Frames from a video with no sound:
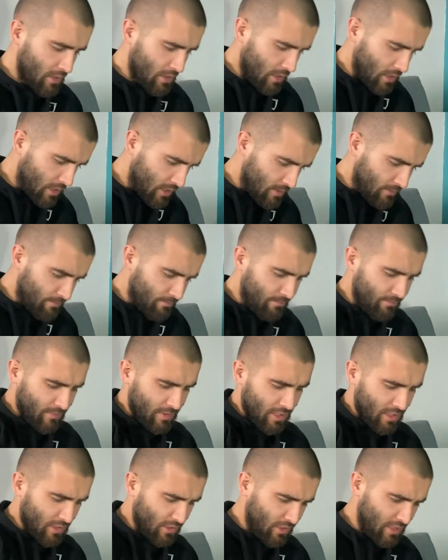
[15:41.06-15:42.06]

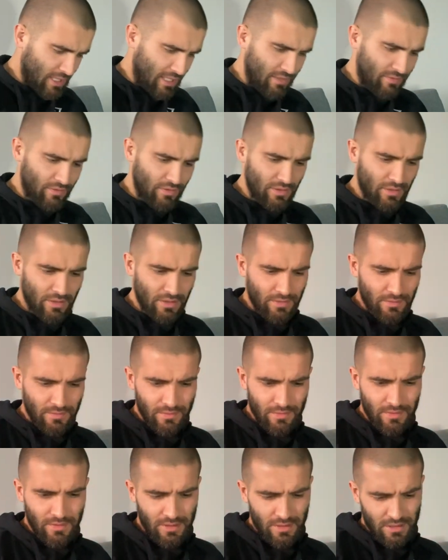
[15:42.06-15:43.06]
I got given
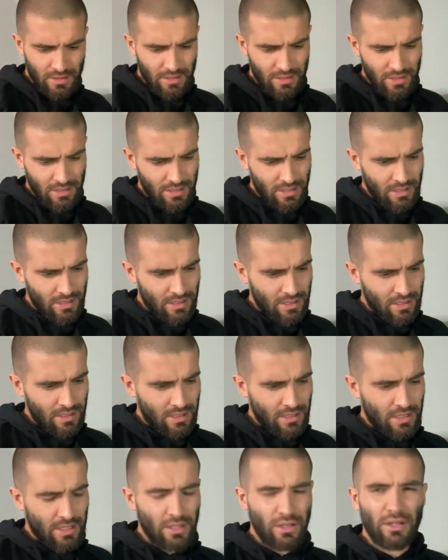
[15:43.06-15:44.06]

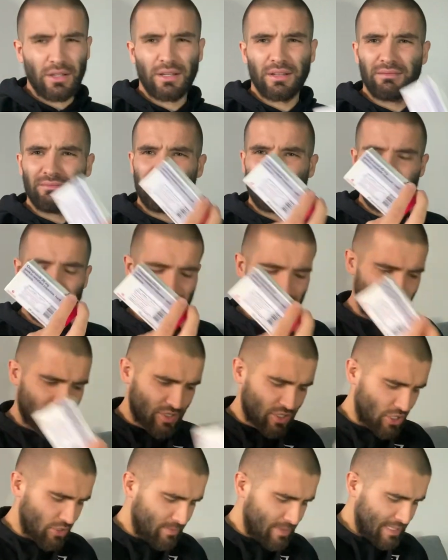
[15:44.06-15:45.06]
like
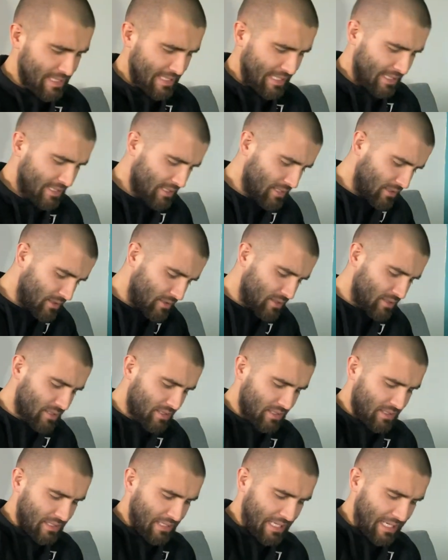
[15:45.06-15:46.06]
tummy settlers
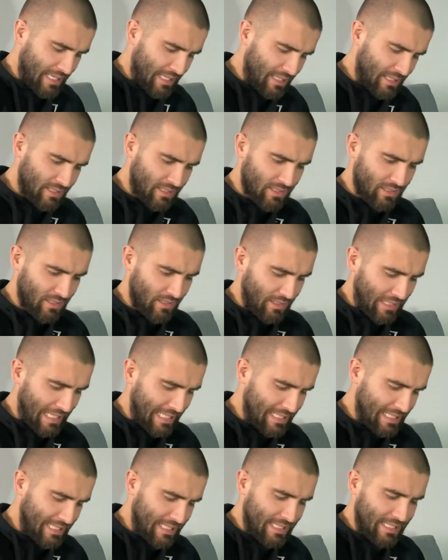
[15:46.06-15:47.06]
and like
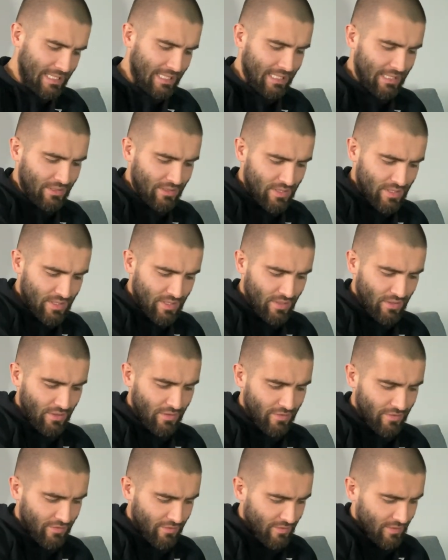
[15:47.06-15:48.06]
anti-sickness
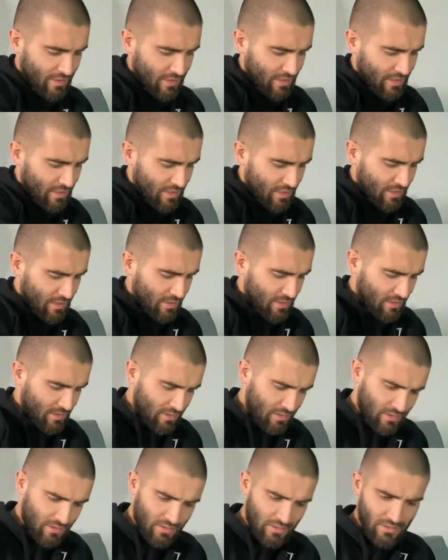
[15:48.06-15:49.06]

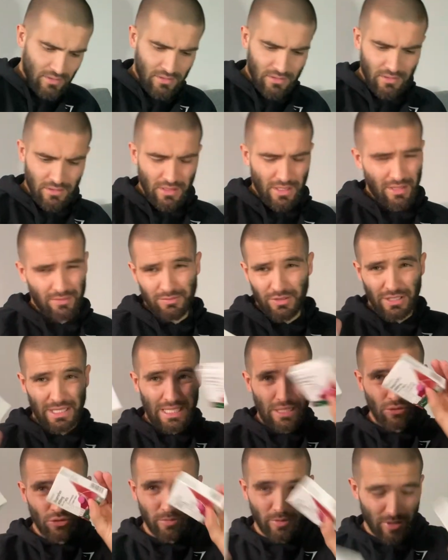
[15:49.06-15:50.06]
stuff. Oh, I'm not gonna
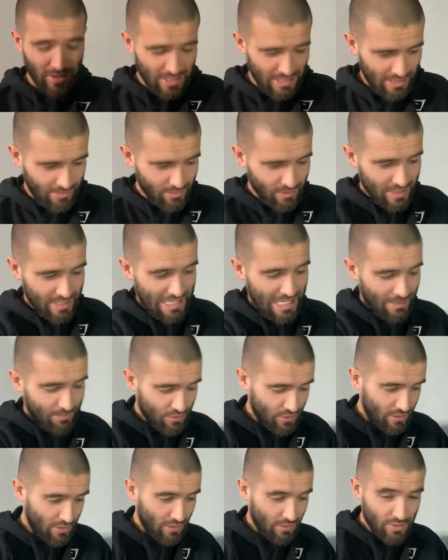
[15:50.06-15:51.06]
get all the boxes out, but there's
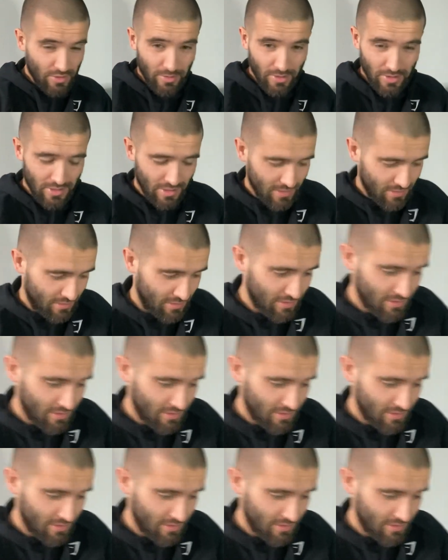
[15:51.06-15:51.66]
absolutely loads of boxes.